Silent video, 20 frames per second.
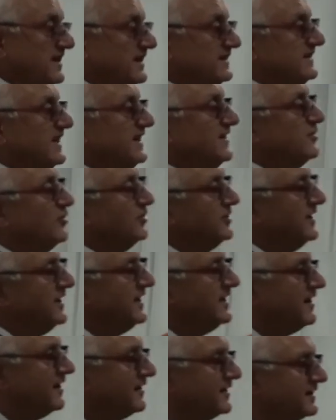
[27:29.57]
As I wrote
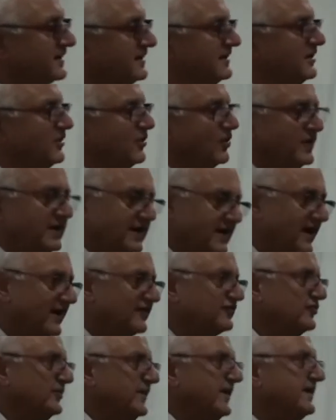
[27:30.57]
in an article only last